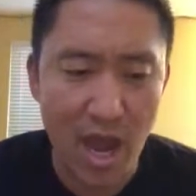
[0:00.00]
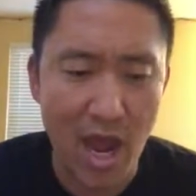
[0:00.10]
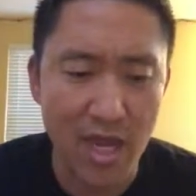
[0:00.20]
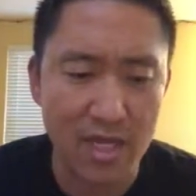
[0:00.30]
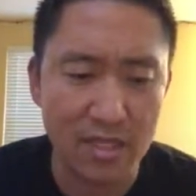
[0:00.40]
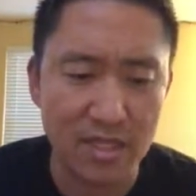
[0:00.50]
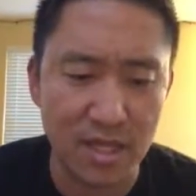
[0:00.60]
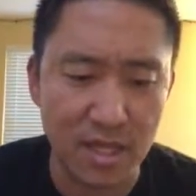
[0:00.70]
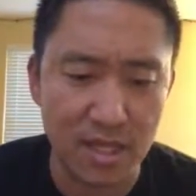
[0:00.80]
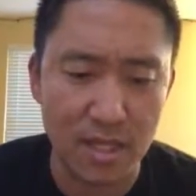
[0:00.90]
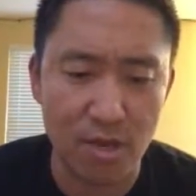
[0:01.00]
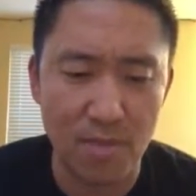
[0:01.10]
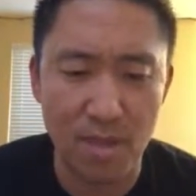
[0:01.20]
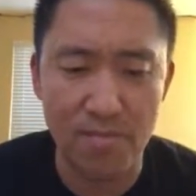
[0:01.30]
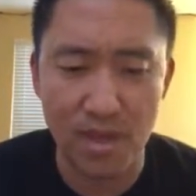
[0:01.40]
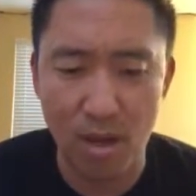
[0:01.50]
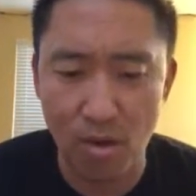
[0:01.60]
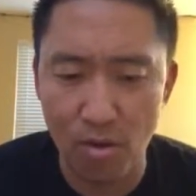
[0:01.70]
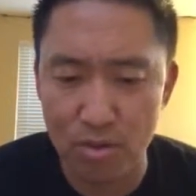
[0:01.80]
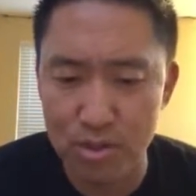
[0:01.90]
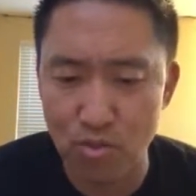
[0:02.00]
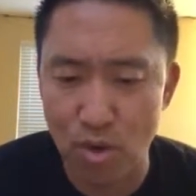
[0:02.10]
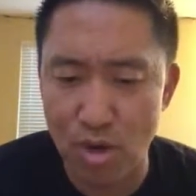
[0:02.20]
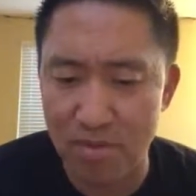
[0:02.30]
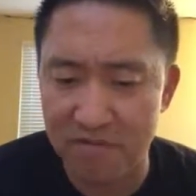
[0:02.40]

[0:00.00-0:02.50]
I am thinking there may be a whole swarm